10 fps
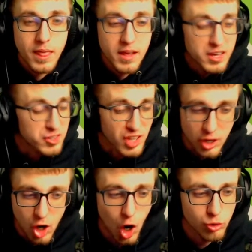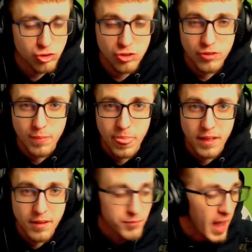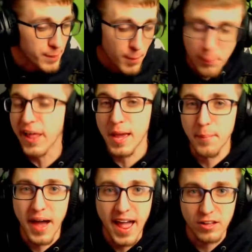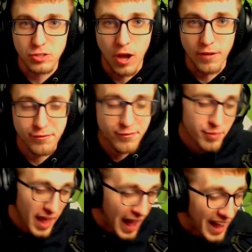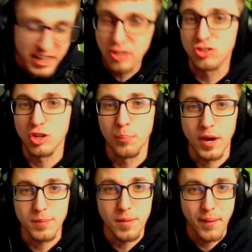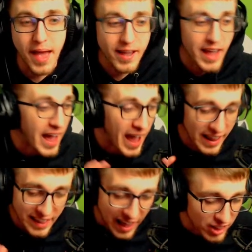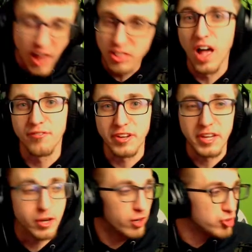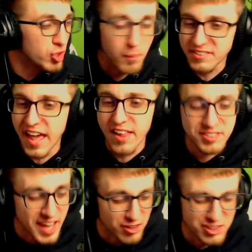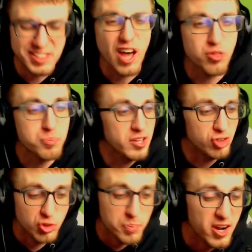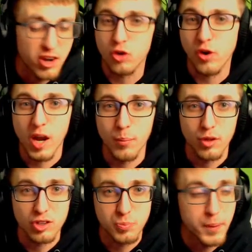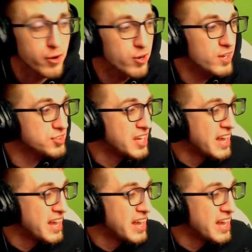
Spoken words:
He said, Coach, I've been playing my ass off. I need you to bring me back. I love it here. I took my talents down to South Beach. It's been an incredible experience.